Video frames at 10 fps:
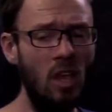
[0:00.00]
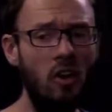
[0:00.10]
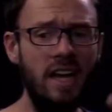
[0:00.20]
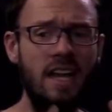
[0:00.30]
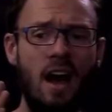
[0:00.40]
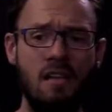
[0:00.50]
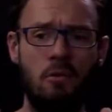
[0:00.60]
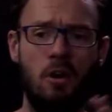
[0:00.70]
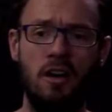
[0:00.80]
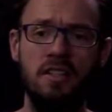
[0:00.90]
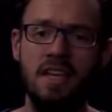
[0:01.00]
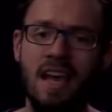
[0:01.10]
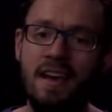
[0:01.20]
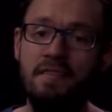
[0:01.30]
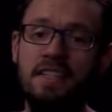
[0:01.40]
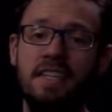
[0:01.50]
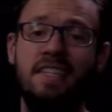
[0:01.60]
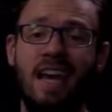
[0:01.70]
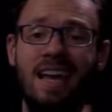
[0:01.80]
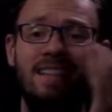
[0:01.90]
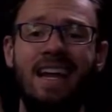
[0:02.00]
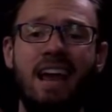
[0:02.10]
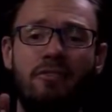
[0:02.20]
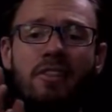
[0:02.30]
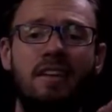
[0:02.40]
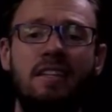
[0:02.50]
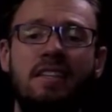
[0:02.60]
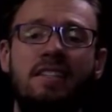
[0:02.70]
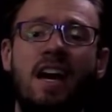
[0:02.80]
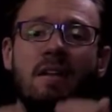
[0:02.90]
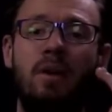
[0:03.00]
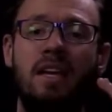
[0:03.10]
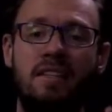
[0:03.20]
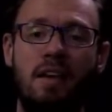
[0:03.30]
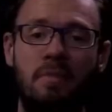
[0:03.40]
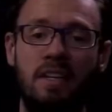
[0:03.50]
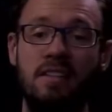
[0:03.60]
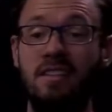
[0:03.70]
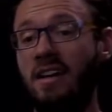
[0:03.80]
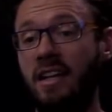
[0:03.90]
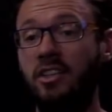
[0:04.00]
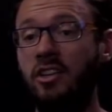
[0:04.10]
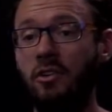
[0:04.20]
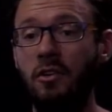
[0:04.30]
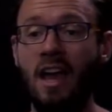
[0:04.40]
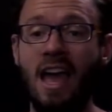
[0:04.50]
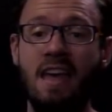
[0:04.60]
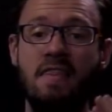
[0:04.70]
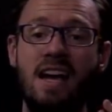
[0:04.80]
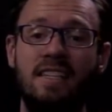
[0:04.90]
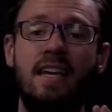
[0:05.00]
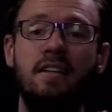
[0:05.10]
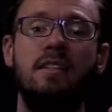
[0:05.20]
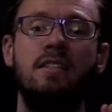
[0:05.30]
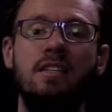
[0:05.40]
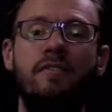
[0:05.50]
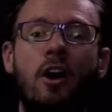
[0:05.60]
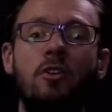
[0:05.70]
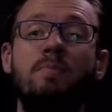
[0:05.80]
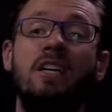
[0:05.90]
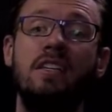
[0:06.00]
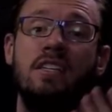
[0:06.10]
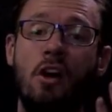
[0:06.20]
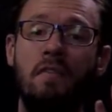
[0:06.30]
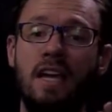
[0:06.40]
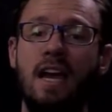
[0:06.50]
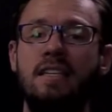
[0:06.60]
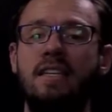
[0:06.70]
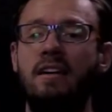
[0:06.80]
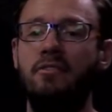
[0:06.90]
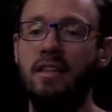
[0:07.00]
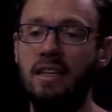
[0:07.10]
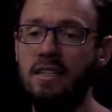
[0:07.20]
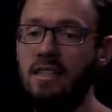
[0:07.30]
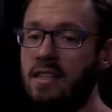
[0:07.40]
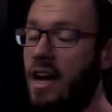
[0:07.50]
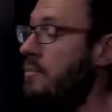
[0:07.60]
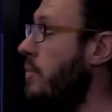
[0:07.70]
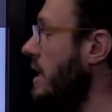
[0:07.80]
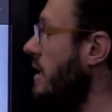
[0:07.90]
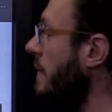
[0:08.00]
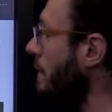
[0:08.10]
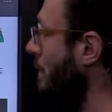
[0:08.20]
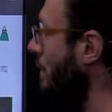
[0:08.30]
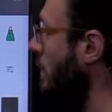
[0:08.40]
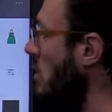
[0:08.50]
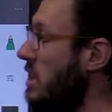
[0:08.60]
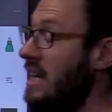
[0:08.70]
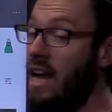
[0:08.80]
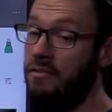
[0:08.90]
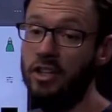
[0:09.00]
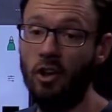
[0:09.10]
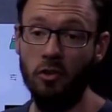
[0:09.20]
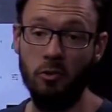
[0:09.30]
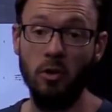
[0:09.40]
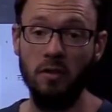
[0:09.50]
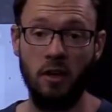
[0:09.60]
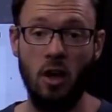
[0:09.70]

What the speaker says: All right, in other words, this is saying that everything is inside P and something is inside Q. That sentence is false because it's not the case that everything is inside P. And we didn't have to go through all of the